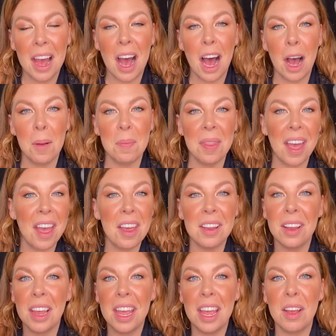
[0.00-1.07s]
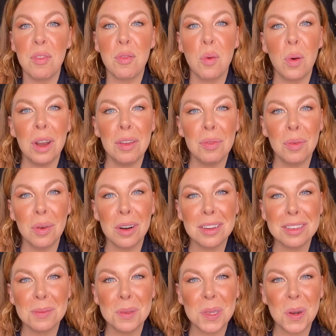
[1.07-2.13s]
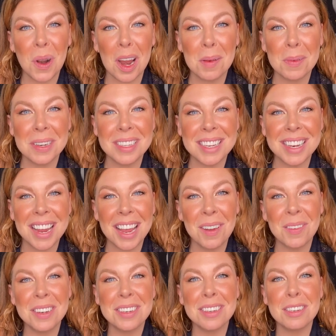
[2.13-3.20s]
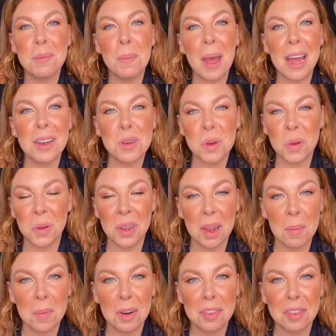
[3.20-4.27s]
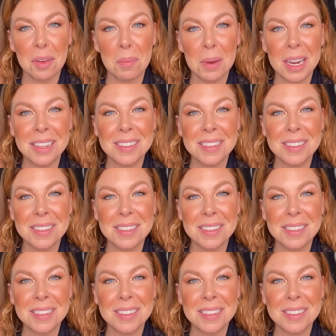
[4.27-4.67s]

I hit 44 subscribers today, which is a magical number for me.